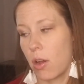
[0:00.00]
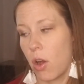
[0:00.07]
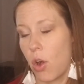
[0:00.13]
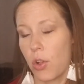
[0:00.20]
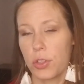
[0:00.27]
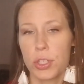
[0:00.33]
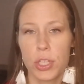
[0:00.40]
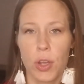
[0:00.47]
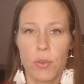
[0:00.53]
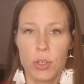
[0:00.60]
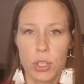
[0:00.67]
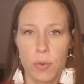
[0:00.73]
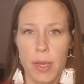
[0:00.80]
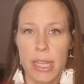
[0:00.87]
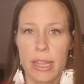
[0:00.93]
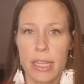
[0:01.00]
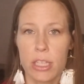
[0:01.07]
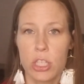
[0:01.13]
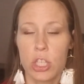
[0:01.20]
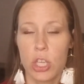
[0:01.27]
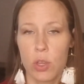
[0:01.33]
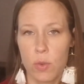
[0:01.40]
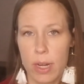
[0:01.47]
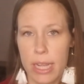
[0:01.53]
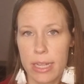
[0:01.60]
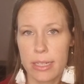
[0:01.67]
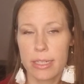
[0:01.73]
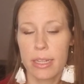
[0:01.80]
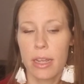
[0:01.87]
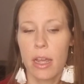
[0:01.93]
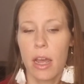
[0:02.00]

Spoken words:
also doing this unit